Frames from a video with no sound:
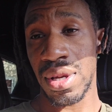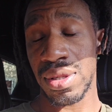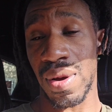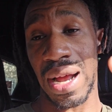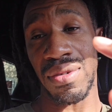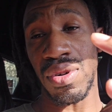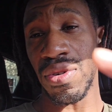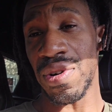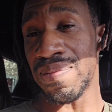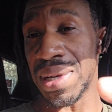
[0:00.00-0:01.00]
So I don't know
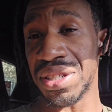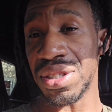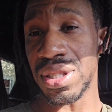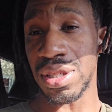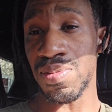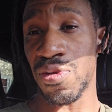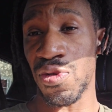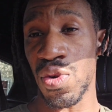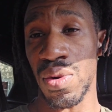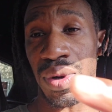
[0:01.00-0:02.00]
if I mentioned this
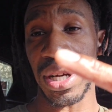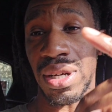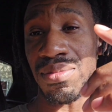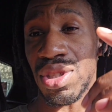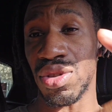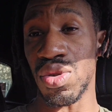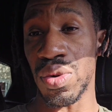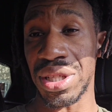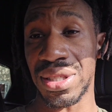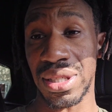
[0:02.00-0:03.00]
before when it comes to
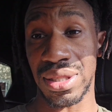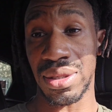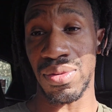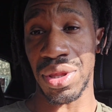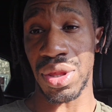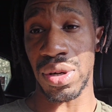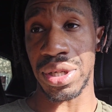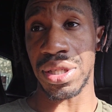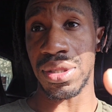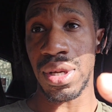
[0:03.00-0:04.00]
doing 60 to
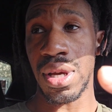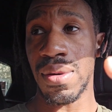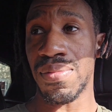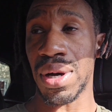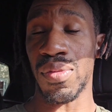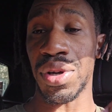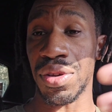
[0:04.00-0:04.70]
130s, but when